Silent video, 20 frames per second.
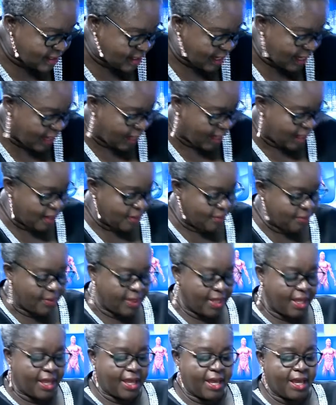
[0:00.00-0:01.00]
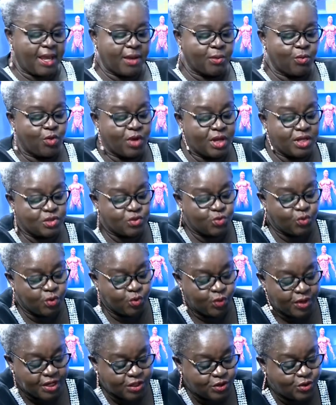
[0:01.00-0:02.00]
meantime, whilst
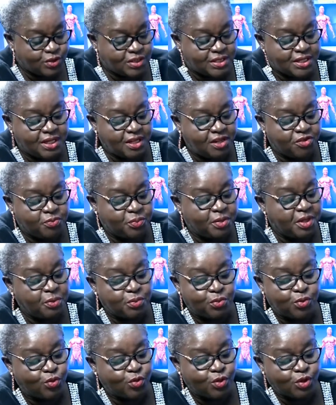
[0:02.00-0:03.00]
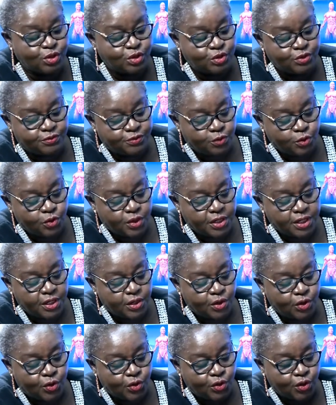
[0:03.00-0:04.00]
we wait to see if people want to phone
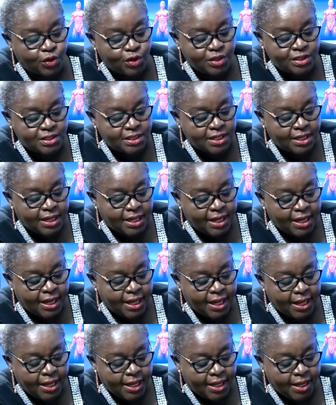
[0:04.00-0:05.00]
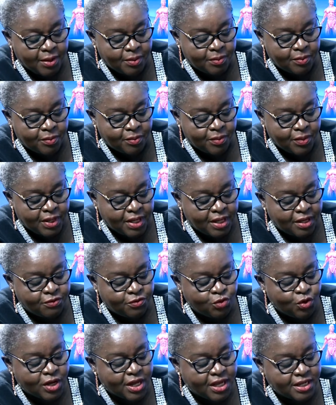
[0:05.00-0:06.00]
in or not,
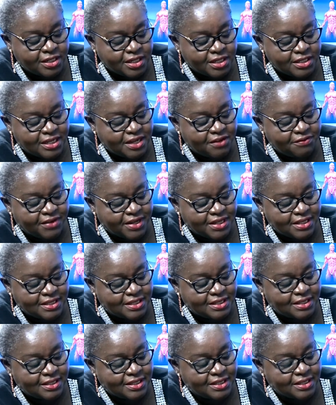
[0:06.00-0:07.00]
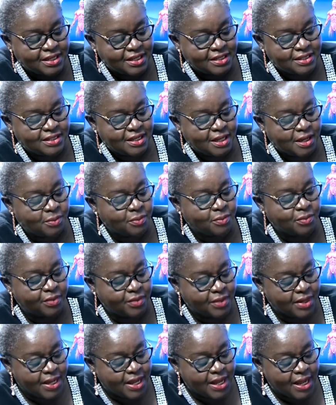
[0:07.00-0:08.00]
if you can just give us just
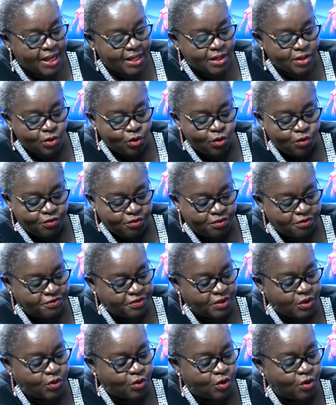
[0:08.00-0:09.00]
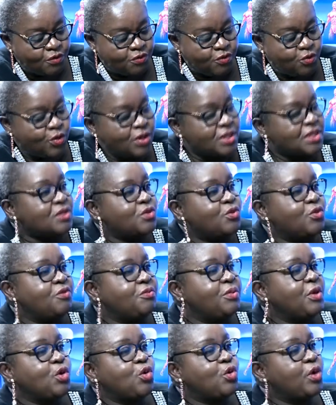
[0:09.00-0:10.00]
an overview of what
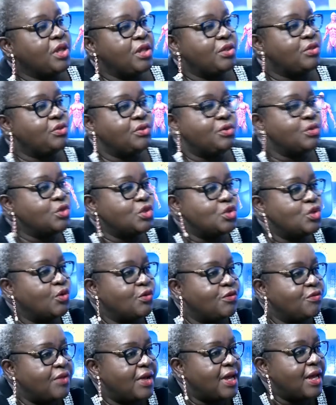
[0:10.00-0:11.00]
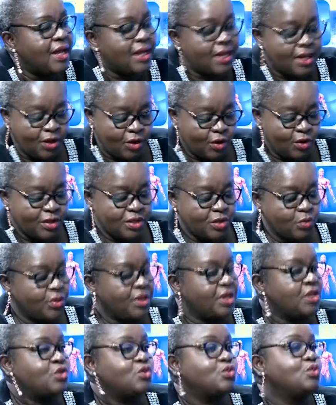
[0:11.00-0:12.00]
we've been going through so far, all the
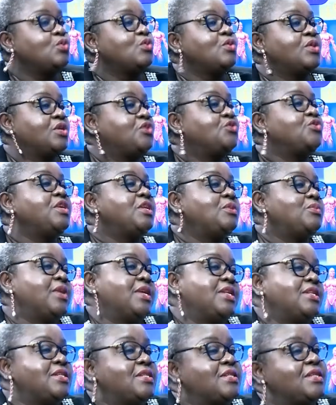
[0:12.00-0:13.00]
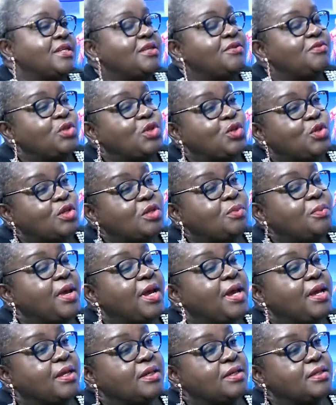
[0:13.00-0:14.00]
way to the treatment, if you don't
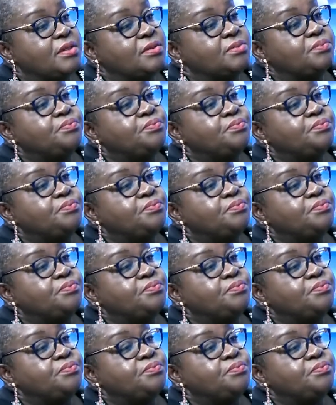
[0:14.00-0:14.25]
mind.